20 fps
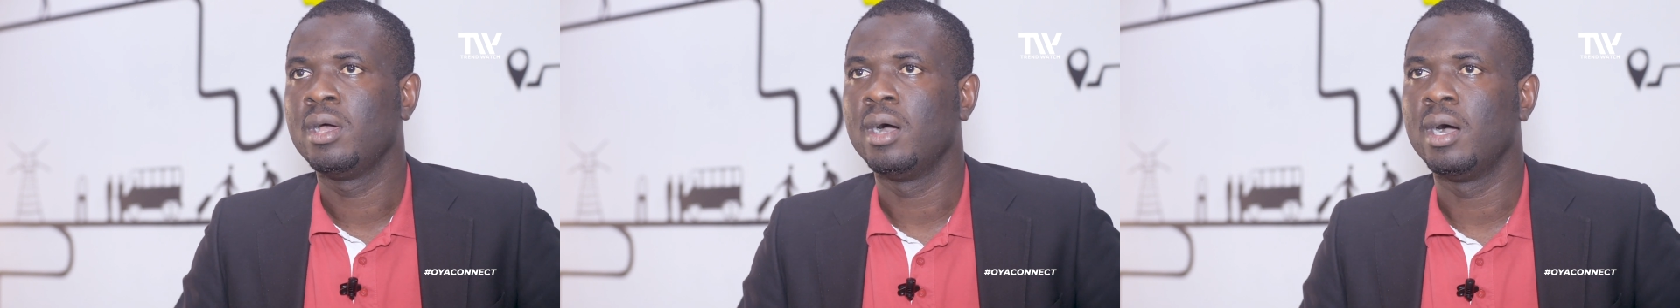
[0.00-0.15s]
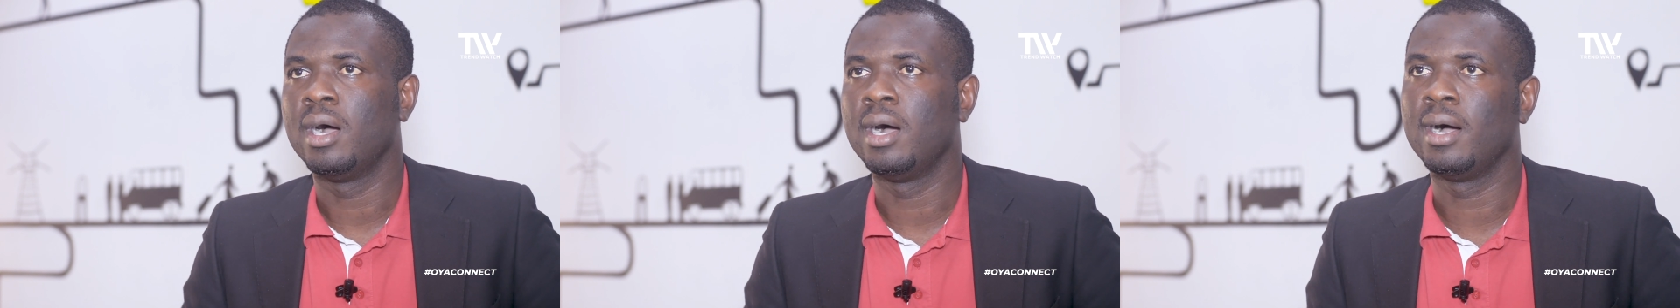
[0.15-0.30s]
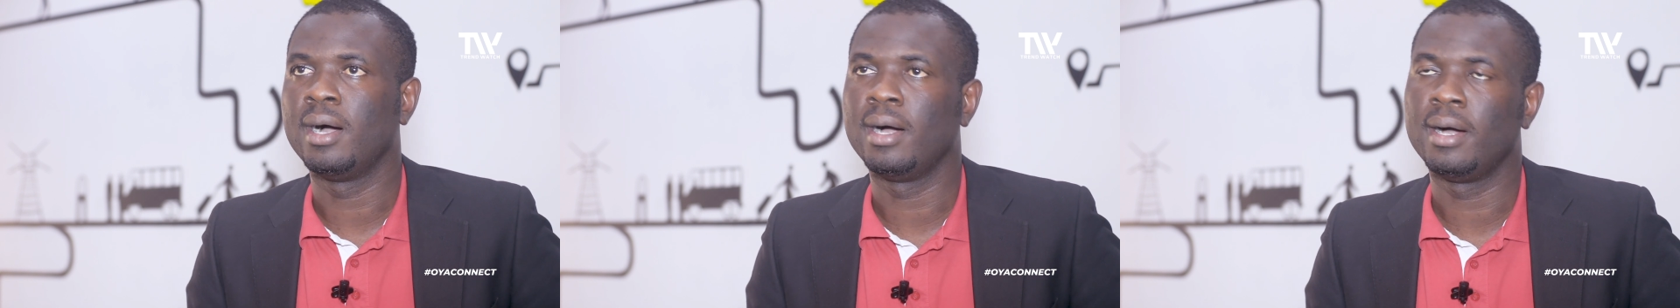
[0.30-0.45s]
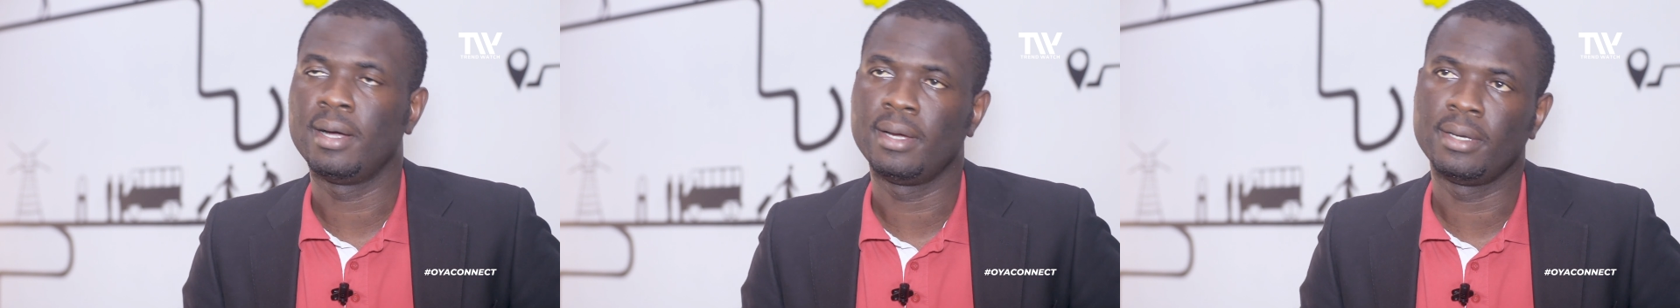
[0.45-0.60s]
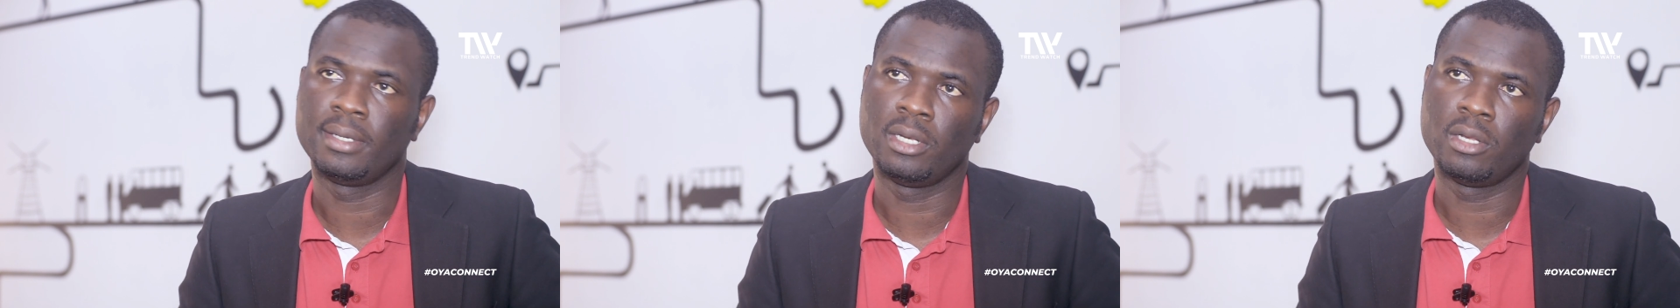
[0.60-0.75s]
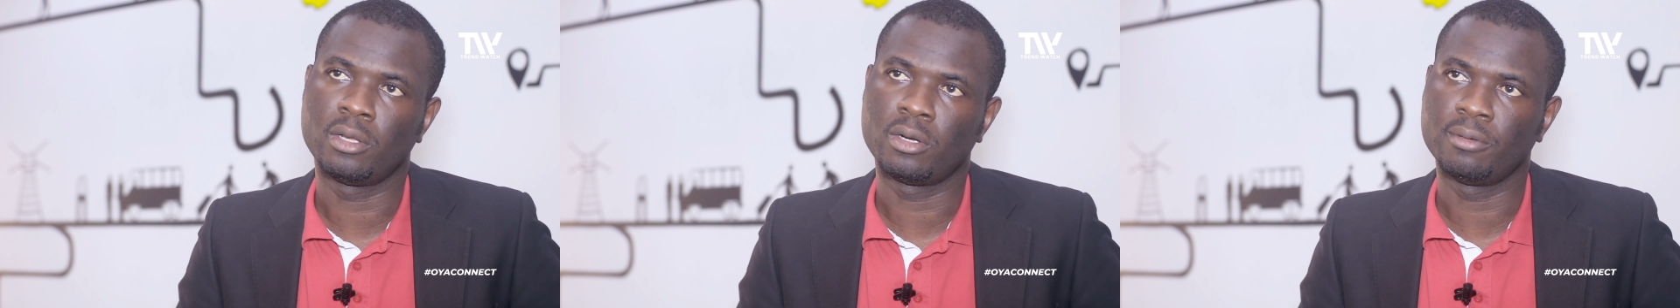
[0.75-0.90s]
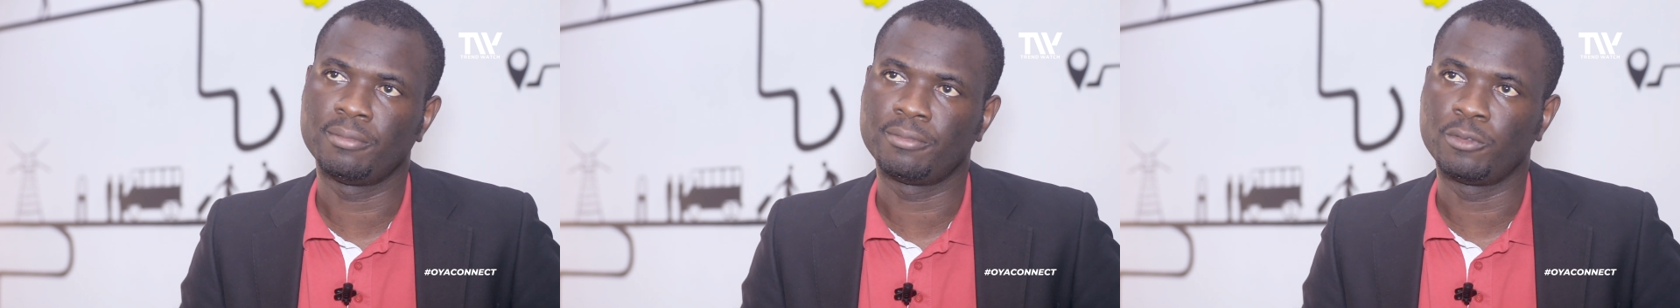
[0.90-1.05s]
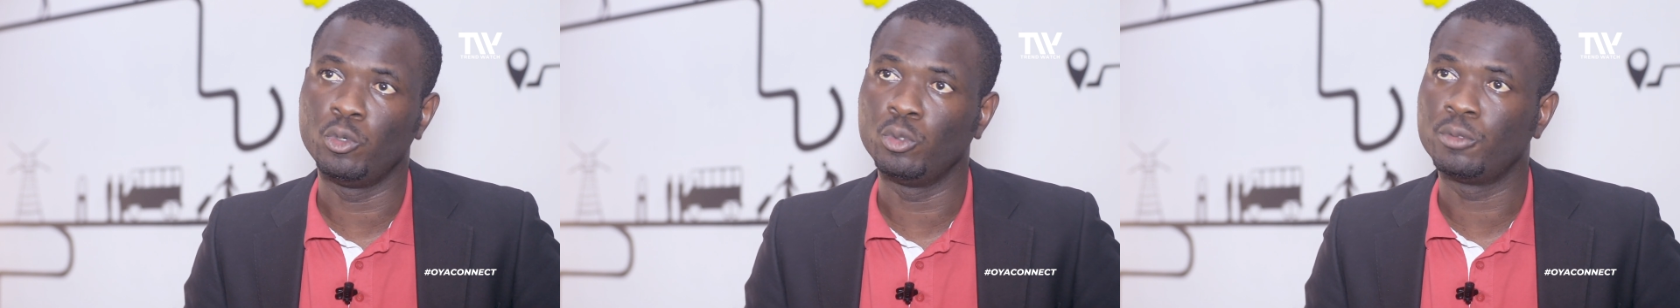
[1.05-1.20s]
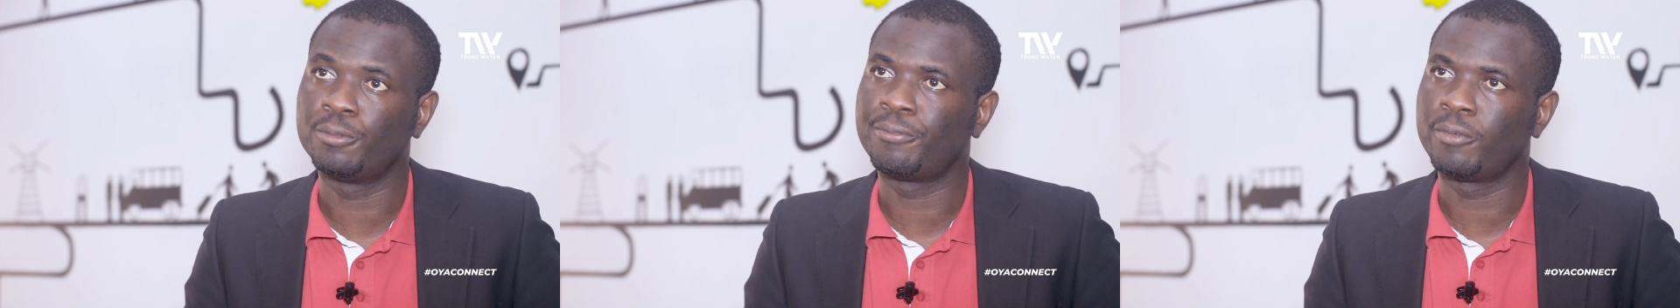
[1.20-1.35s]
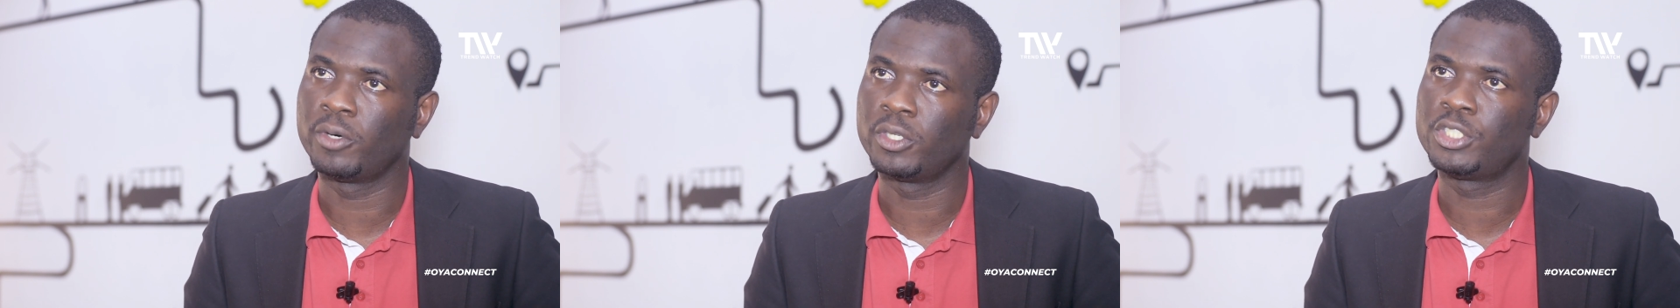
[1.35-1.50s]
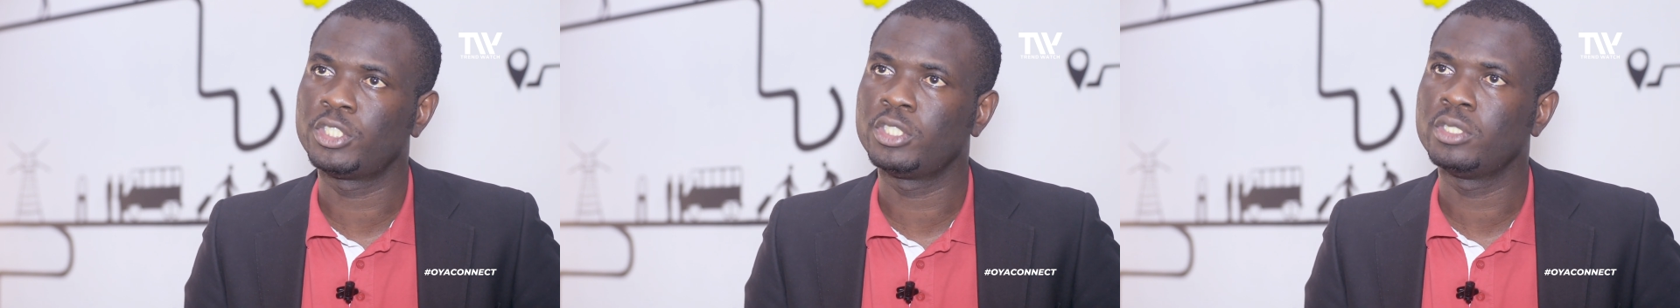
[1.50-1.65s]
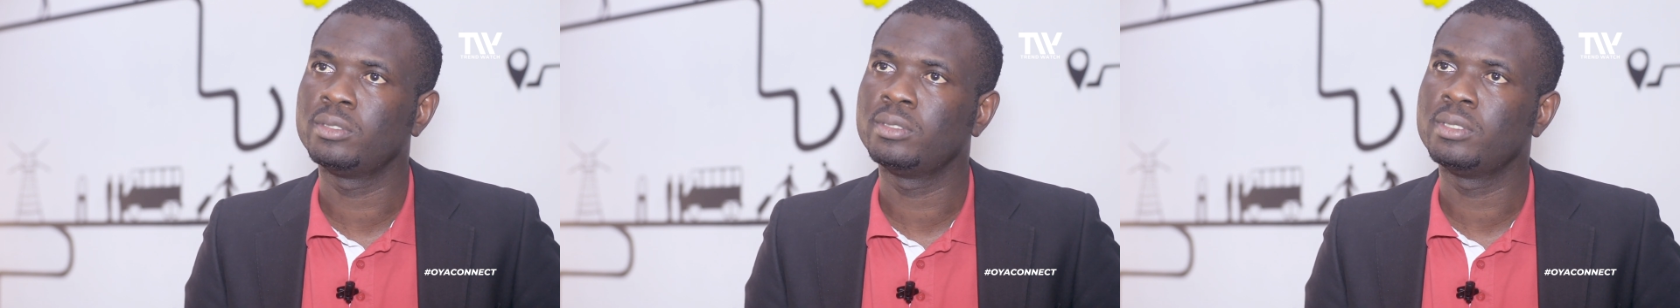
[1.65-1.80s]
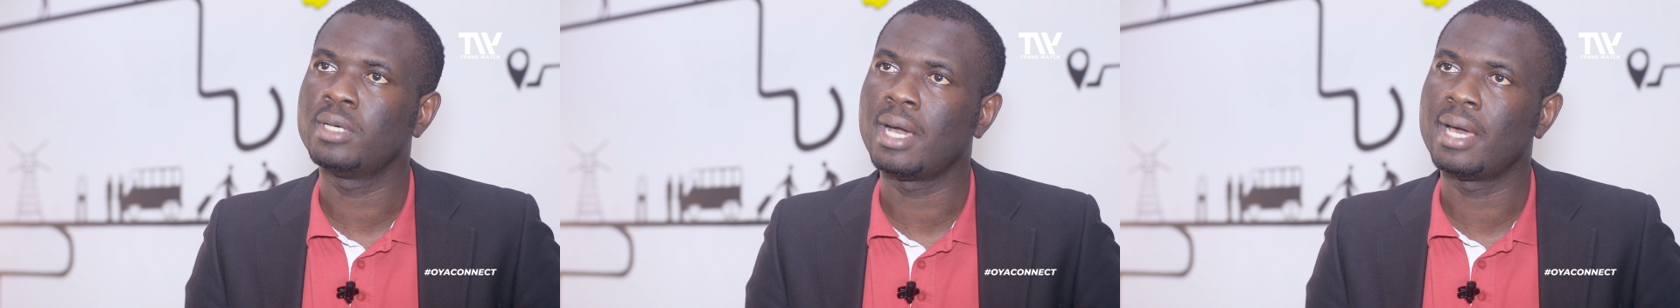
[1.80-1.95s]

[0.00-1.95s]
a lot of good fortune,